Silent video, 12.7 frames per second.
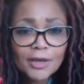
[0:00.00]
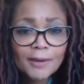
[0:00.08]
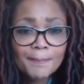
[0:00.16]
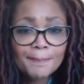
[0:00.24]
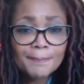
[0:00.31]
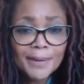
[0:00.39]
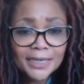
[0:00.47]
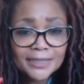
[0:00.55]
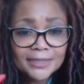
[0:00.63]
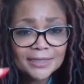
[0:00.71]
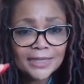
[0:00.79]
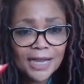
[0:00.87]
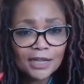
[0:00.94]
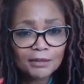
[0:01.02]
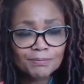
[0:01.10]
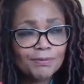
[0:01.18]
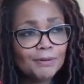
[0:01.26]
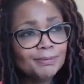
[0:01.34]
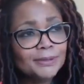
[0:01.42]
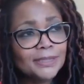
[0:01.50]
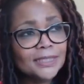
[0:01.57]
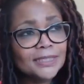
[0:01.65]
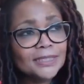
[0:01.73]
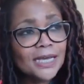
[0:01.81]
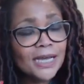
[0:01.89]
amazing health
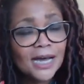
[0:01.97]
properties.